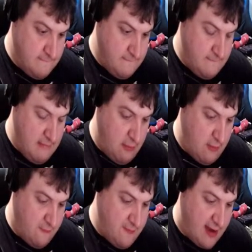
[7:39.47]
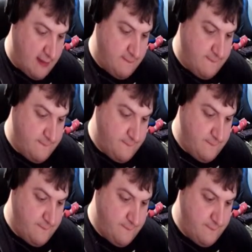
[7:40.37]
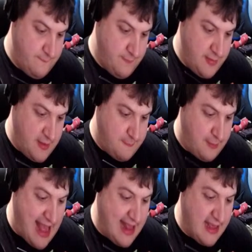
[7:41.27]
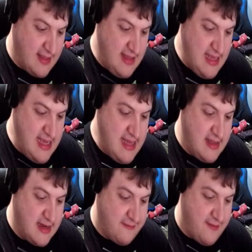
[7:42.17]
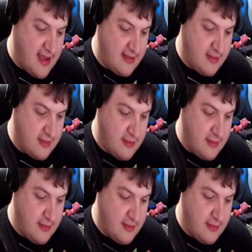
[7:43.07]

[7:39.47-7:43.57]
Then we'll go from there. Because black is easy to fix.